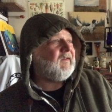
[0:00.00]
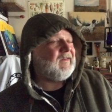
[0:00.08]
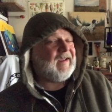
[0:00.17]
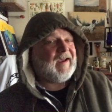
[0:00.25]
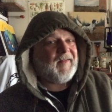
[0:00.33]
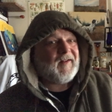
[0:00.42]

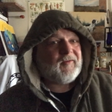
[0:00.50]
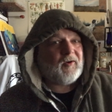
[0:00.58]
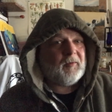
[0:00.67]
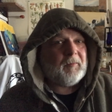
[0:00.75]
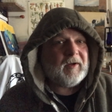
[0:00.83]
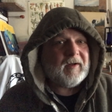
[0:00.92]
yeah, that's
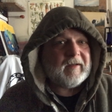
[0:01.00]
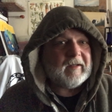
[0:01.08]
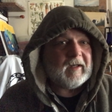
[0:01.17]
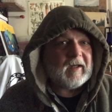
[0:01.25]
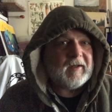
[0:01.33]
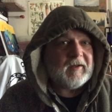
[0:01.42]
on me
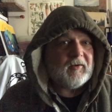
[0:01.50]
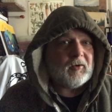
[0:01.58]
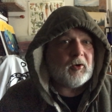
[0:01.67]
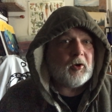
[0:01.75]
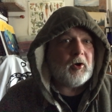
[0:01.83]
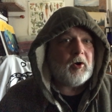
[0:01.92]
again. I need to
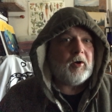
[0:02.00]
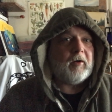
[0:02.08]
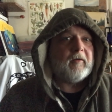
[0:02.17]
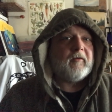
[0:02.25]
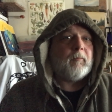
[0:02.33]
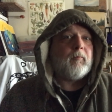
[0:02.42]

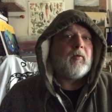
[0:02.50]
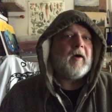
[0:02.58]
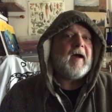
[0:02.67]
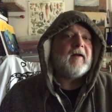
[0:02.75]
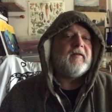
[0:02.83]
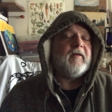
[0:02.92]
learn to
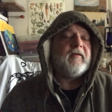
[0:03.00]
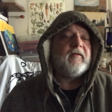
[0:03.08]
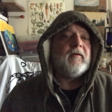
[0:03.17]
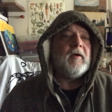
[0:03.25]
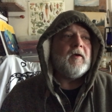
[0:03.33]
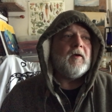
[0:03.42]

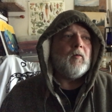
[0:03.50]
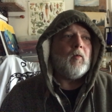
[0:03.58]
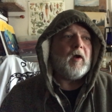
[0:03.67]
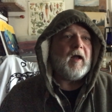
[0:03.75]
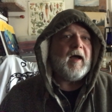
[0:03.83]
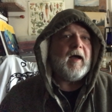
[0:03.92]
practice
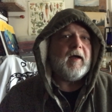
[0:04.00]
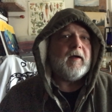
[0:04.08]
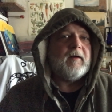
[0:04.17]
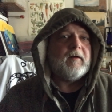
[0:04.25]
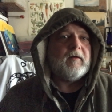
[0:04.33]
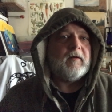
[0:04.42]
what I
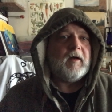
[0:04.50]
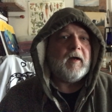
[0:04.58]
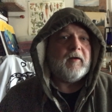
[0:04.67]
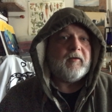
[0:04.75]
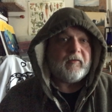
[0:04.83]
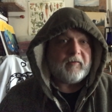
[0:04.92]

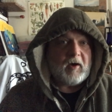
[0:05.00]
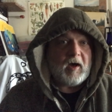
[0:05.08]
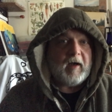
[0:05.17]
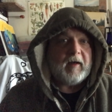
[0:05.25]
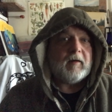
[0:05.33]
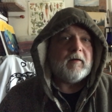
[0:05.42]
uh,
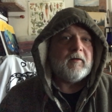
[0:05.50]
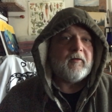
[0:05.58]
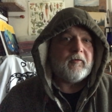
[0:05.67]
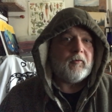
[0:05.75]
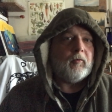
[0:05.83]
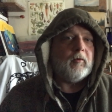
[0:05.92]
design
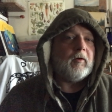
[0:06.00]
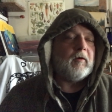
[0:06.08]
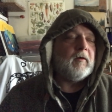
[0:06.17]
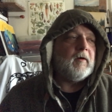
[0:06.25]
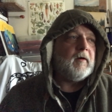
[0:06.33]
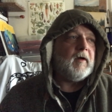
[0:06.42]
sooner
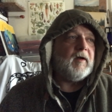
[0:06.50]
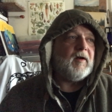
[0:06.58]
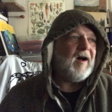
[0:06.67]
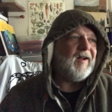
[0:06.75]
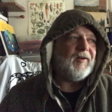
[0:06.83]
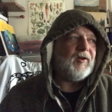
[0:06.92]
and
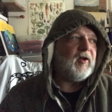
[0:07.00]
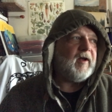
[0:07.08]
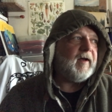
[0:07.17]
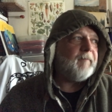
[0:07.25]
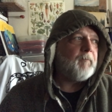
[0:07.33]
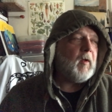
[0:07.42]
not
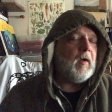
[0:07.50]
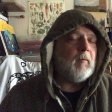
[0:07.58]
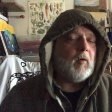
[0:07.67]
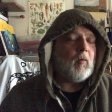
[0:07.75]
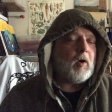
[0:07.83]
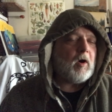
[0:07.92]
delay.
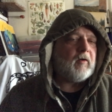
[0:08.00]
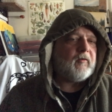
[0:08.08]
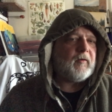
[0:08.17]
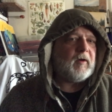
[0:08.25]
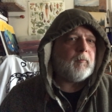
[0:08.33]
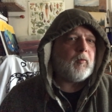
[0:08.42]
But water is
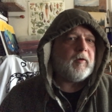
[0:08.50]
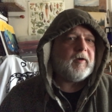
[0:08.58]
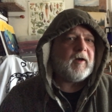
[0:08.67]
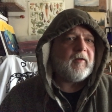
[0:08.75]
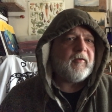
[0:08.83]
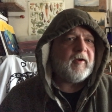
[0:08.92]
very important.
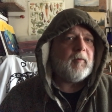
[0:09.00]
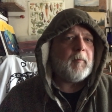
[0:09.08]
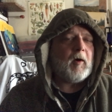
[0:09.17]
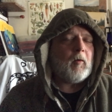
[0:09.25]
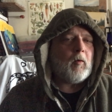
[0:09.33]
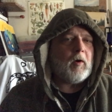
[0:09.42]
You got to think
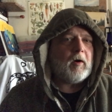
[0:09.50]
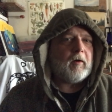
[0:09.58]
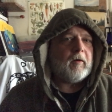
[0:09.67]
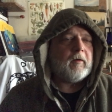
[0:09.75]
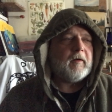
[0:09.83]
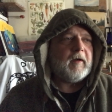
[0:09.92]
about
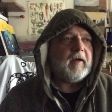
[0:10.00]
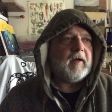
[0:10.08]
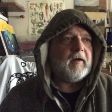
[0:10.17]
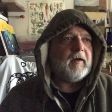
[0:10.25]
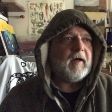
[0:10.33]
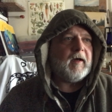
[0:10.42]
water
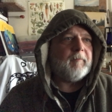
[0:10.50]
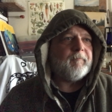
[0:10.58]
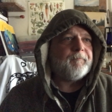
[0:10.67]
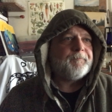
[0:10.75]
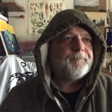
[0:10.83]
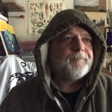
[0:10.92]
and um,
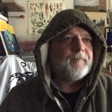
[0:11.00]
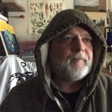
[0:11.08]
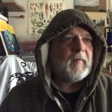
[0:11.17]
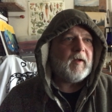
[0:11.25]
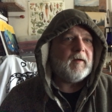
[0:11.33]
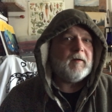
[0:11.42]

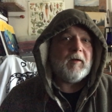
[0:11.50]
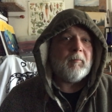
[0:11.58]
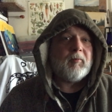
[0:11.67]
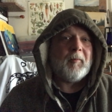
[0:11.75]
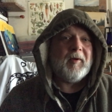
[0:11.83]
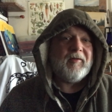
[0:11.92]
and
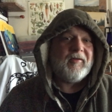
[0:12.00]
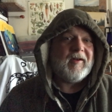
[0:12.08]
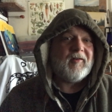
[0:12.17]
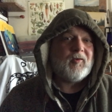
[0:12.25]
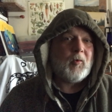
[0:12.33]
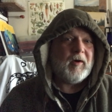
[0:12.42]
implement
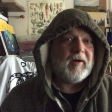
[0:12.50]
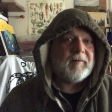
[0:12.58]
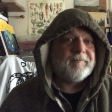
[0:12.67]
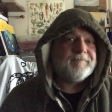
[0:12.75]
things quick.